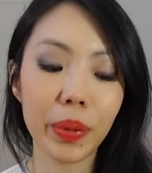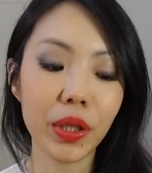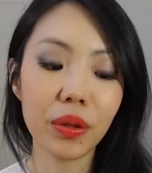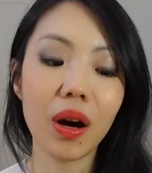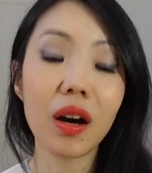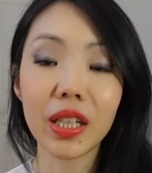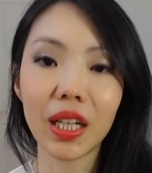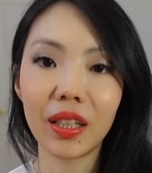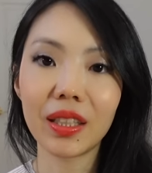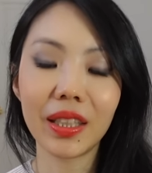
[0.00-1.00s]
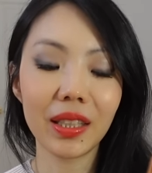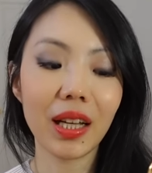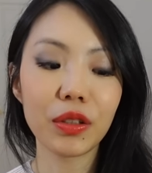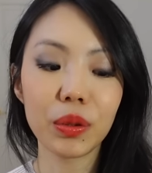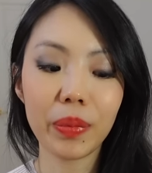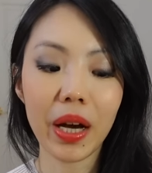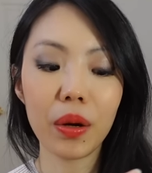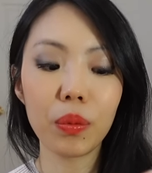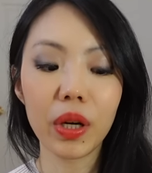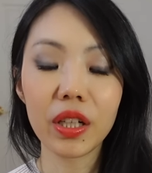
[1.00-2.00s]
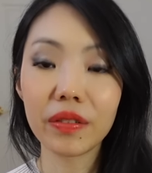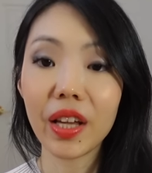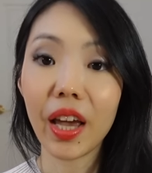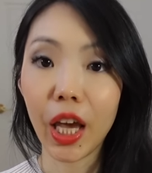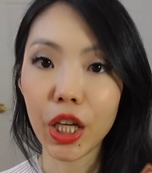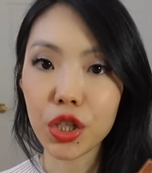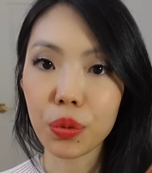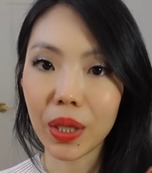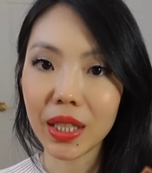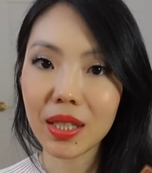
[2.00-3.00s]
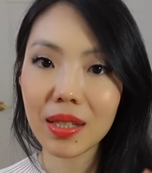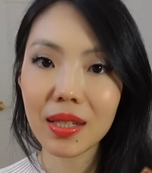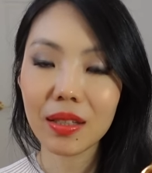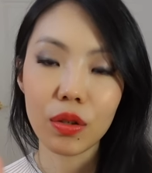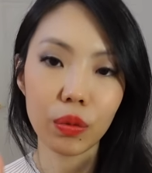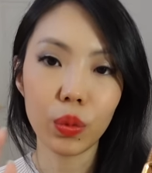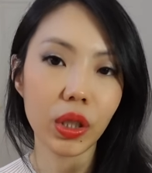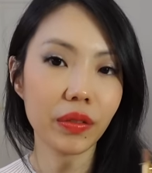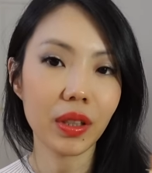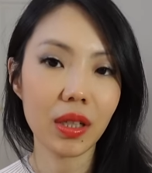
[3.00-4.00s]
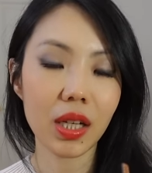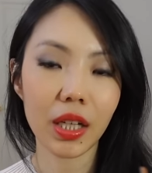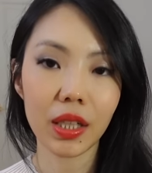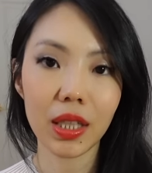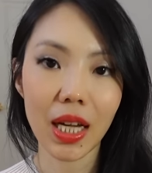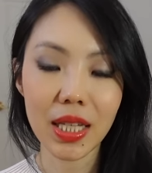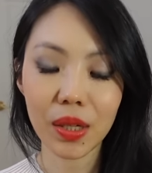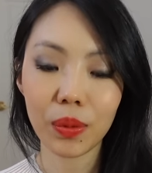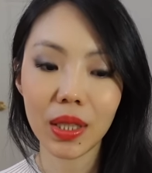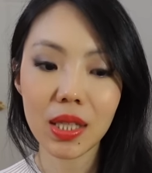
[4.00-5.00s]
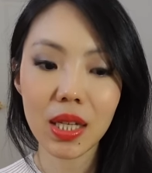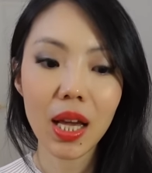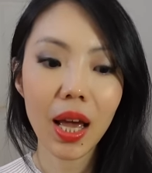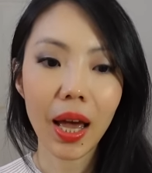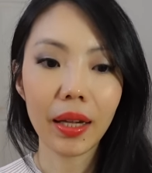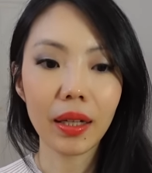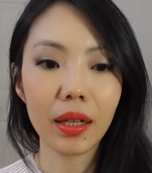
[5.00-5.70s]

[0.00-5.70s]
but you are technically allowed to buy one of the H ones, so one of the kind of classic ones, and